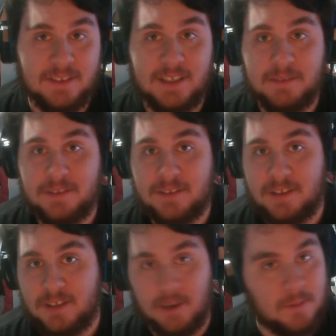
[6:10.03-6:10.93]
And I will
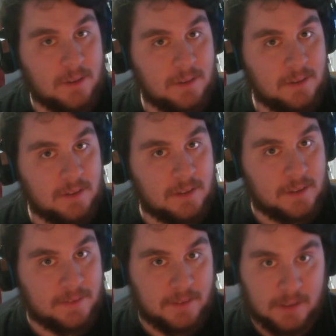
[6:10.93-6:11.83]
see you
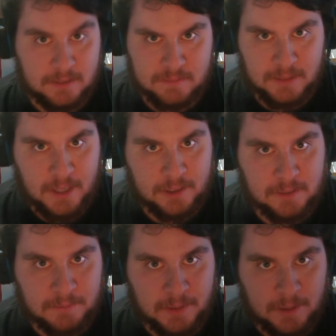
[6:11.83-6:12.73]
in the next
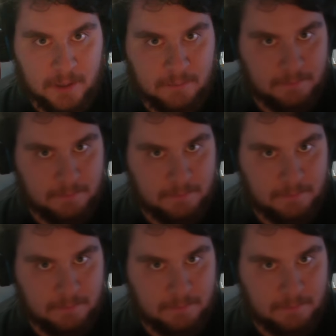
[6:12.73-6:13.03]
reaction video.